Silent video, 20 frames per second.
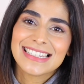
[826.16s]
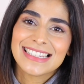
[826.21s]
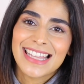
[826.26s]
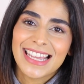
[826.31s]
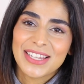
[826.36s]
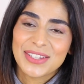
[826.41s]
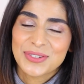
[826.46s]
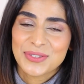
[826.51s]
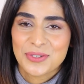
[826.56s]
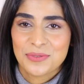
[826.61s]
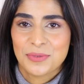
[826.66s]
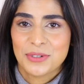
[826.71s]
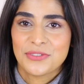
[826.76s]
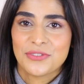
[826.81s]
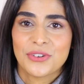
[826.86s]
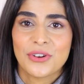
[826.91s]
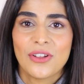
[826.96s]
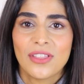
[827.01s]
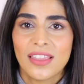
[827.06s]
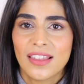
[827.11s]
Thank you so much
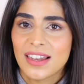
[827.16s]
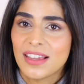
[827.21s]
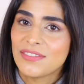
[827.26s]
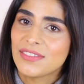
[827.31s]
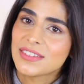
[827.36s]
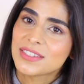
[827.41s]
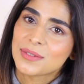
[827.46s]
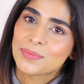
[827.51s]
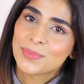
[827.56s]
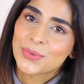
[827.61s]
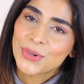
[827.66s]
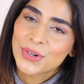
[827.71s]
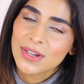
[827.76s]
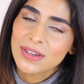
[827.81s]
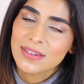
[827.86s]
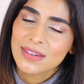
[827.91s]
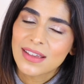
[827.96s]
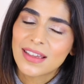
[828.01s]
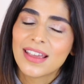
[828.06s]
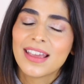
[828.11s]
for all the love and
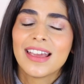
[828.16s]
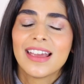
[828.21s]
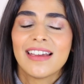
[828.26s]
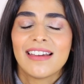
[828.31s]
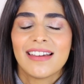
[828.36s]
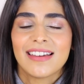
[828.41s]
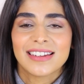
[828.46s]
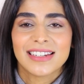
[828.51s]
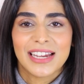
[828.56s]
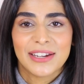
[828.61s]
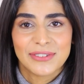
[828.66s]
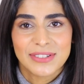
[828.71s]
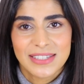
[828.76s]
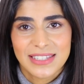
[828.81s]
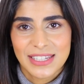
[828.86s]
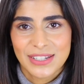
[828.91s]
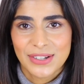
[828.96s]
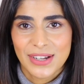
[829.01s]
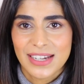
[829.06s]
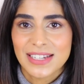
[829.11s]
support, and I will
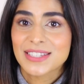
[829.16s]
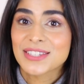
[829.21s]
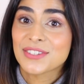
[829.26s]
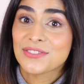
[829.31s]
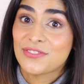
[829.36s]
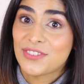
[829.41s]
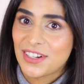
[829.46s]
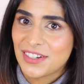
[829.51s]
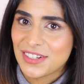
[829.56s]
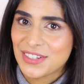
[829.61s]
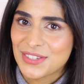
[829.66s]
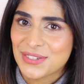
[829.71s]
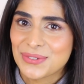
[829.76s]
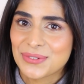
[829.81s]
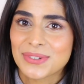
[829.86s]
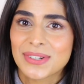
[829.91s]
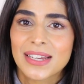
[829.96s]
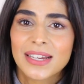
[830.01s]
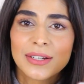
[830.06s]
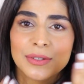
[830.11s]
see you guys very
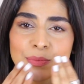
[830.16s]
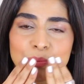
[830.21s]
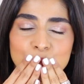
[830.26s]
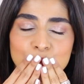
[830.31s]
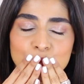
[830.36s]
soon.